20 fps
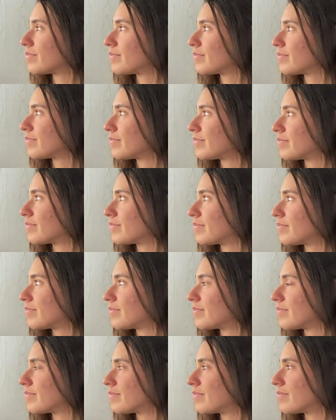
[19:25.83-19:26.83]

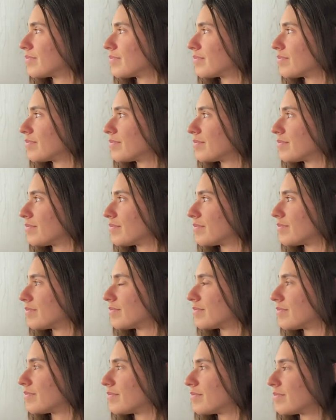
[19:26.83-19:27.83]

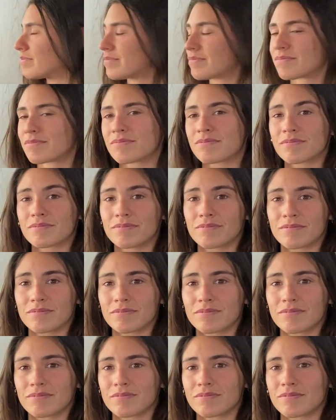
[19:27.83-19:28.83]

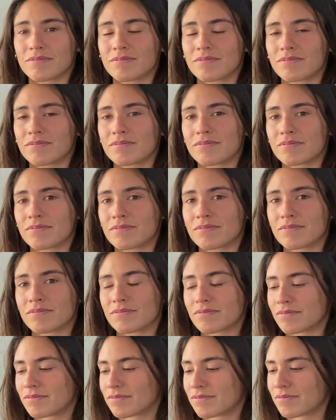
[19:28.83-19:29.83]

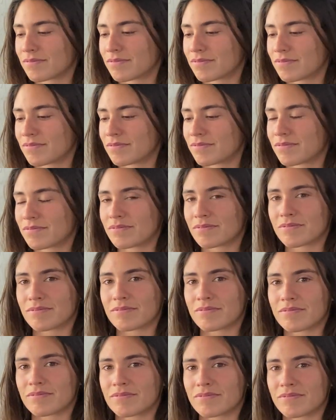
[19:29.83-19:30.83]

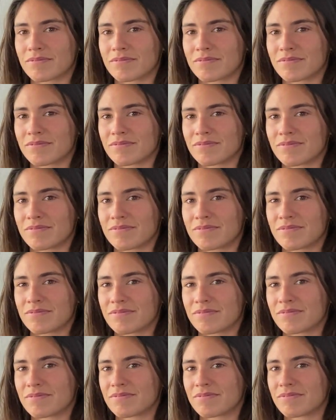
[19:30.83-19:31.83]

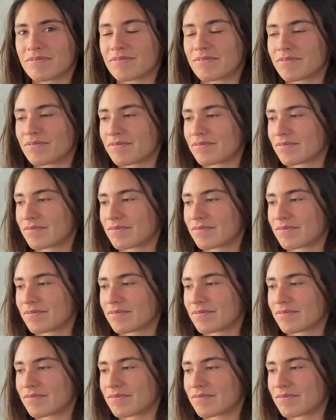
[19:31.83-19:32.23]
(silent)